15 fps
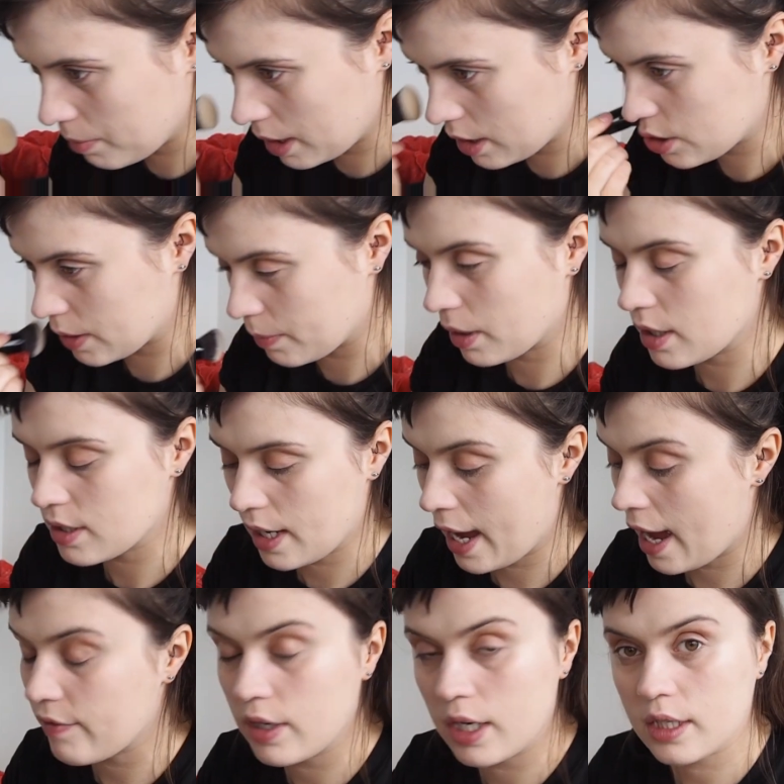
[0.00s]
mention, because I
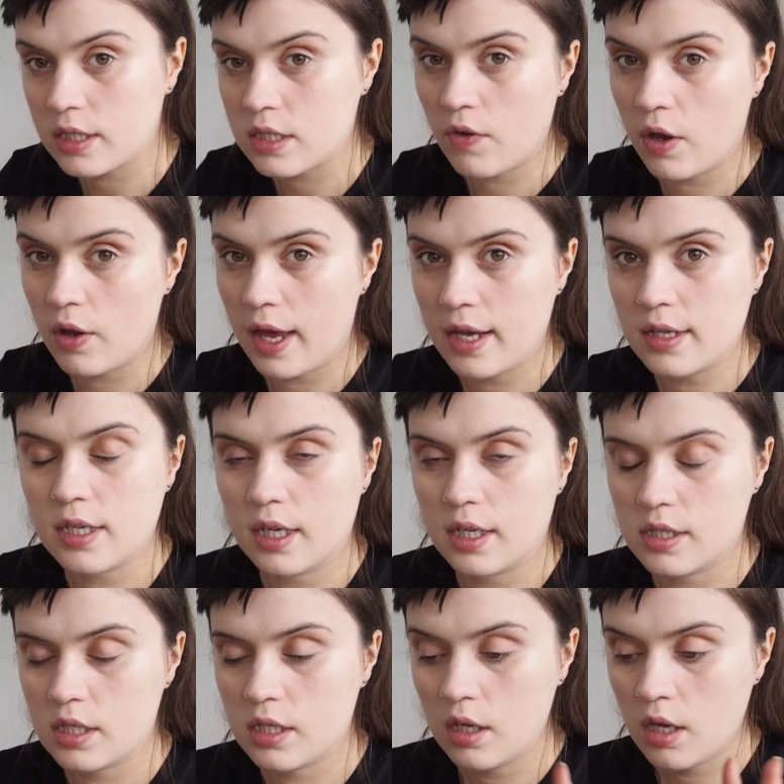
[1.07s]
haven't
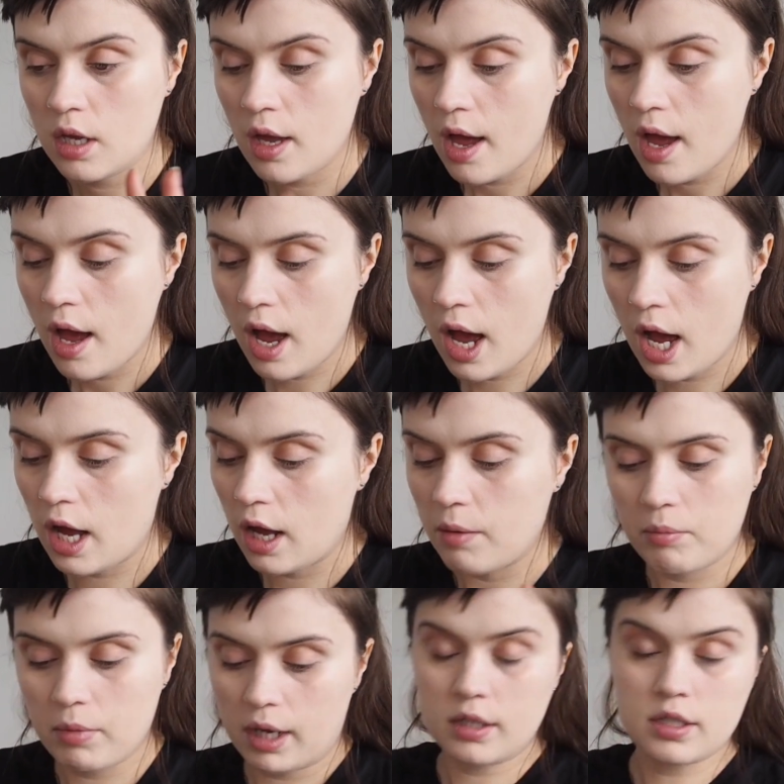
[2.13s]
exfoliated,
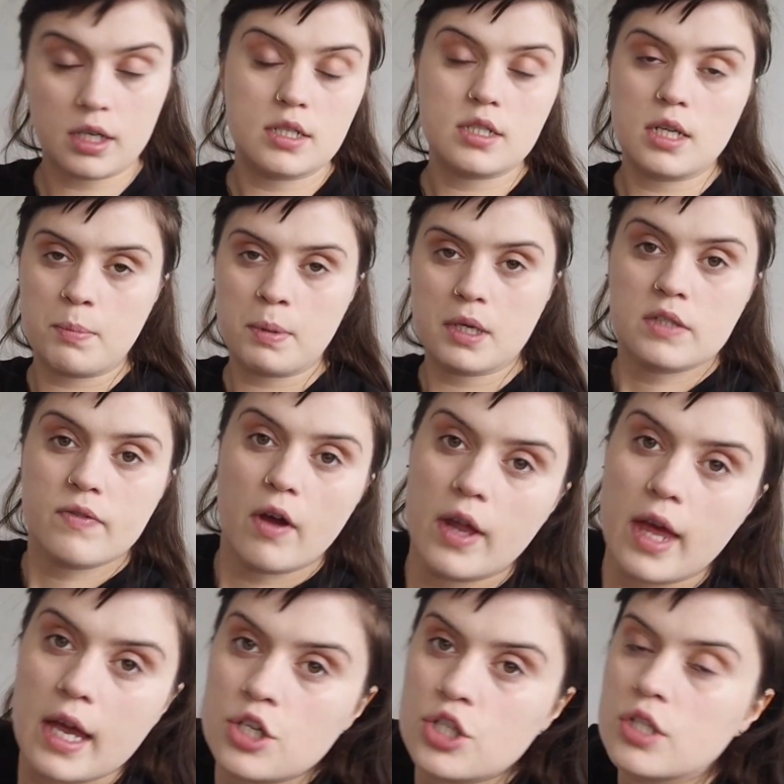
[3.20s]
like done a deep
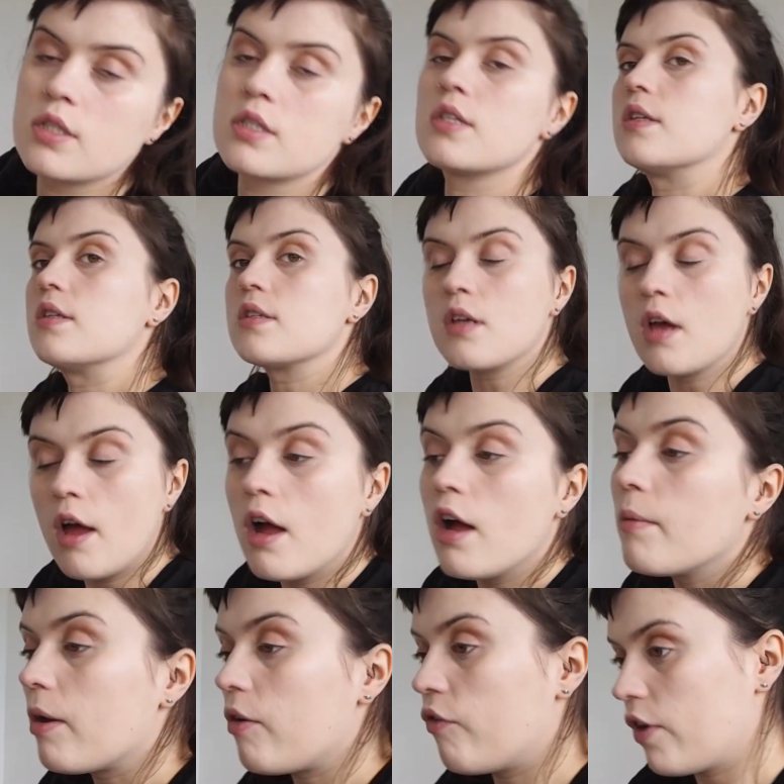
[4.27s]
exfoliation since
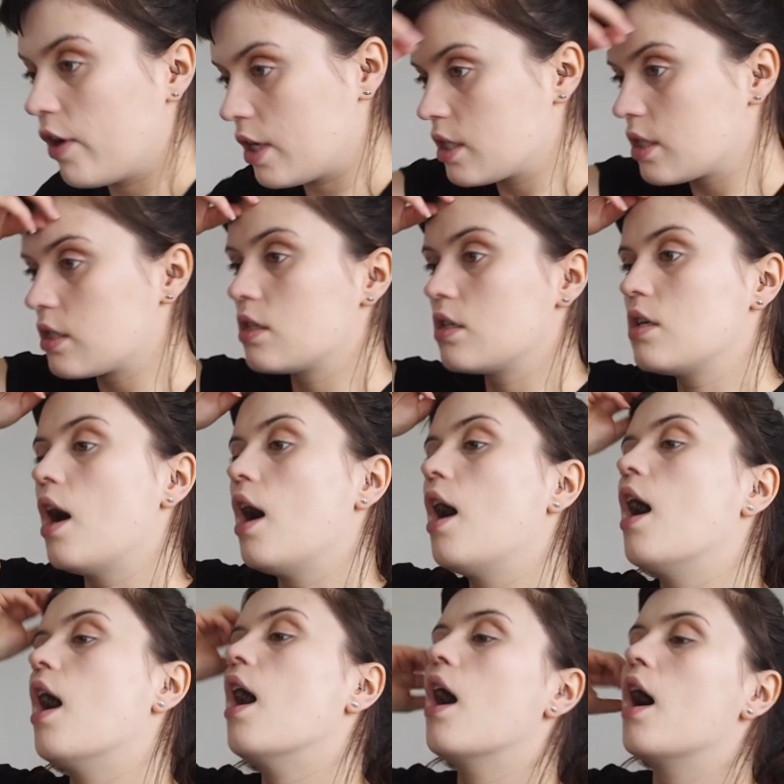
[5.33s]
my first,
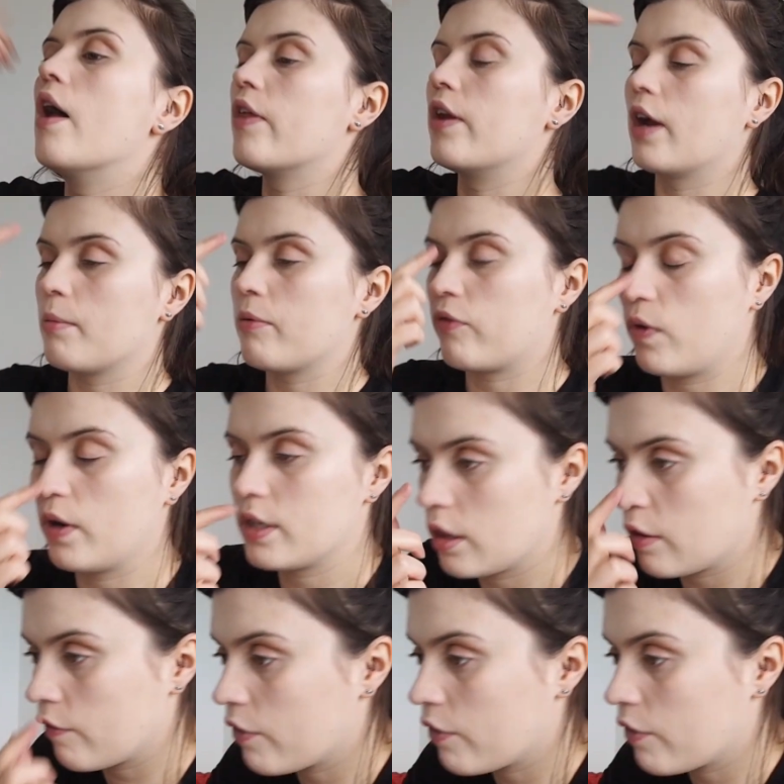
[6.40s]
the night before I did the